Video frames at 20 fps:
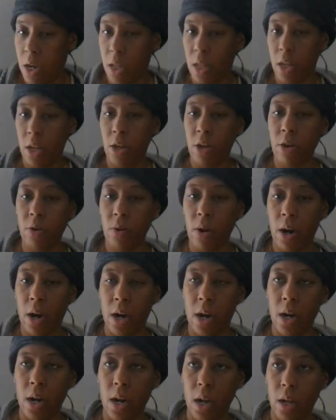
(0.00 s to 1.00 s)
you
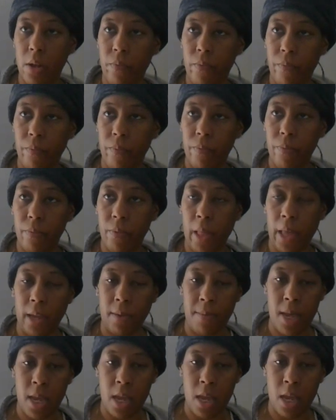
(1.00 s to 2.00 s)
are, like
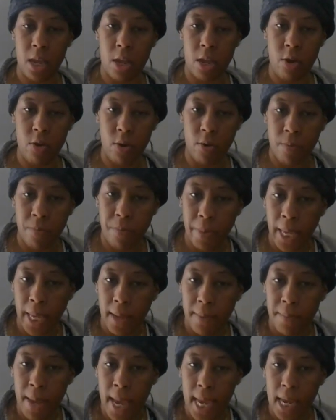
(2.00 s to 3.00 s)
me, you are
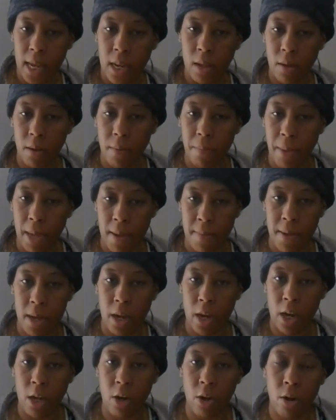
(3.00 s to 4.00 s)
making a baby
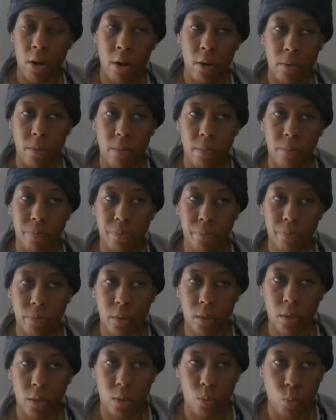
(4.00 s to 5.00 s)
in your
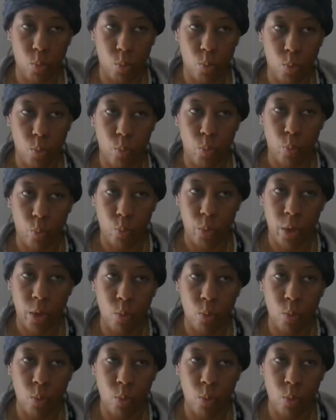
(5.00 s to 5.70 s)
your